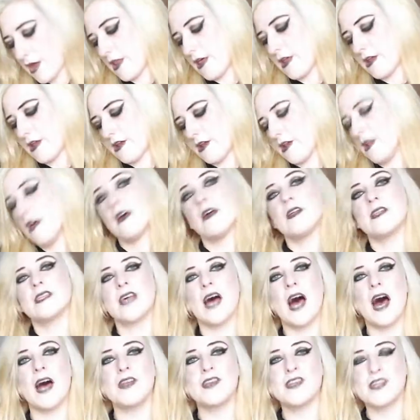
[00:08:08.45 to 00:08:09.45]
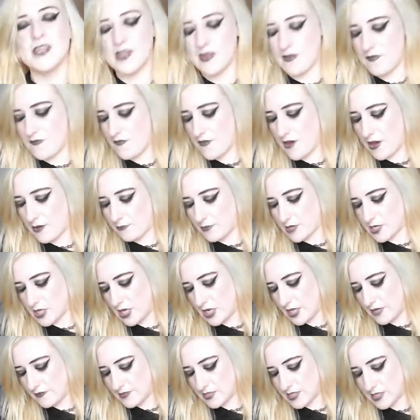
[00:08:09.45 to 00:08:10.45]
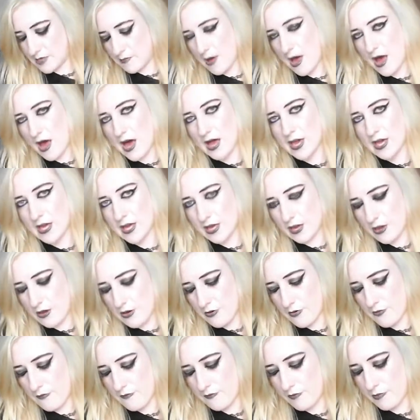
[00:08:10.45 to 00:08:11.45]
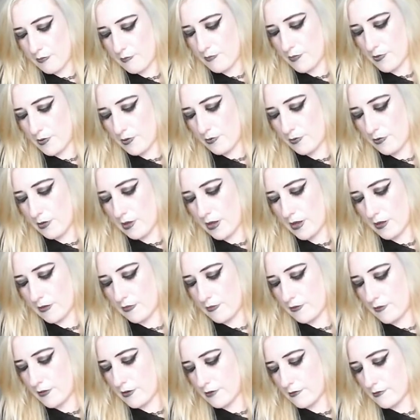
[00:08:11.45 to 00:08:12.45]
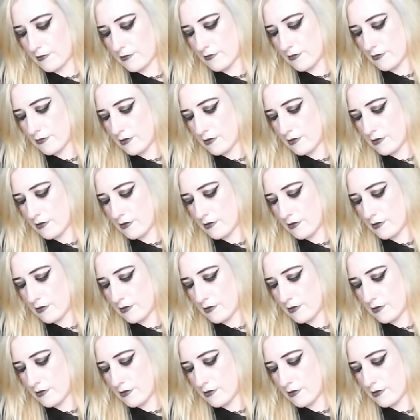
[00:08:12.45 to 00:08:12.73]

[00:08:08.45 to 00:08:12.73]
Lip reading: And then to add to the effect, we can leave some hanging over the bowl like this.